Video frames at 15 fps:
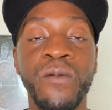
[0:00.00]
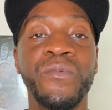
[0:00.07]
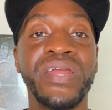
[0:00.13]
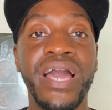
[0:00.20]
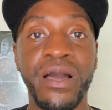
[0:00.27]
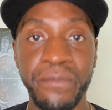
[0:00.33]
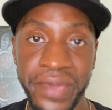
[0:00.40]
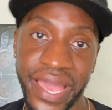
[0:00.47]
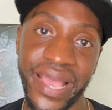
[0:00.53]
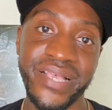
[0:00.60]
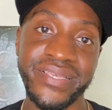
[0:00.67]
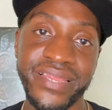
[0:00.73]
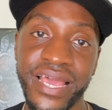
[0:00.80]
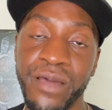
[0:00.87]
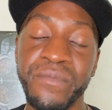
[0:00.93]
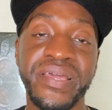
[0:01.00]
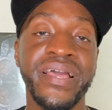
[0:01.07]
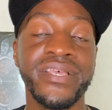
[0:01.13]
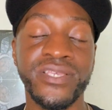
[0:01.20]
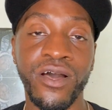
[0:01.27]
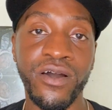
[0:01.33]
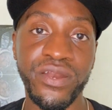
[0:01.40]
without passing out
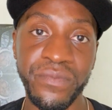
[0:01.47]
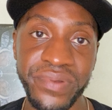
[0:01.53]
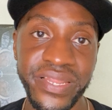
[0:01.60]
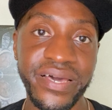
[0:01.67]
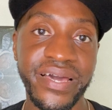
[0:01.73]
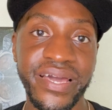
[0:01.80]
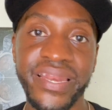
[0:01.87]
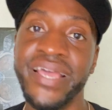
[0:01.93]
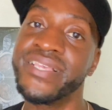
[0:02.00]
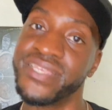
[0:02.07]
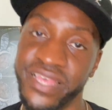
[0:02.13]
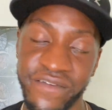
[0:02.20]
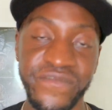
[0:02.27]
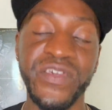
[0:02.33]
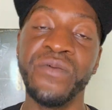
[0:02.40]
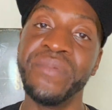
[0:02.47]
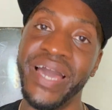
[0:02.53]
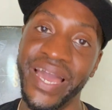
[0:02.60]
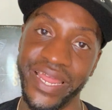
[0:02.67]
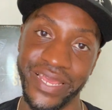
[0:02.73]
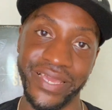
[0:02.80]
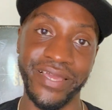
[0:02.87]
because all the blood has left your
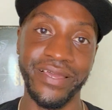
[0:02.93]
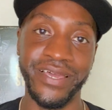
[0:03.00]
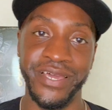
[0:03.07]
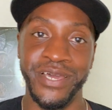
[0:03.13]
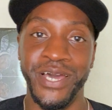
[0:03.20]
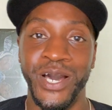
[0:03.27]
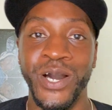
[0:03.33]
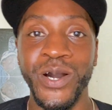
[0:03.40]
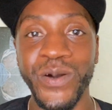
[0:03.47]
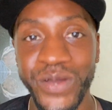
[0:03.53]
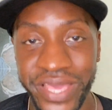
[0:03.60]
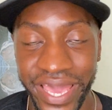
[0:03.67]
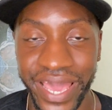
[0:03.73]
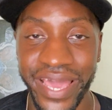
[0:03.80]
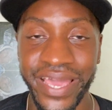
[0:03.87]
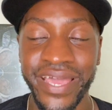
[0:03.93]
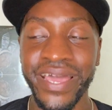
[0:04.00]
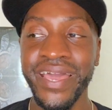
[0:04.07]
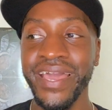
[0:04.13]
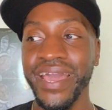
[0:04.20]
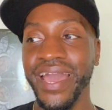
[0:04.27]
body. Okay?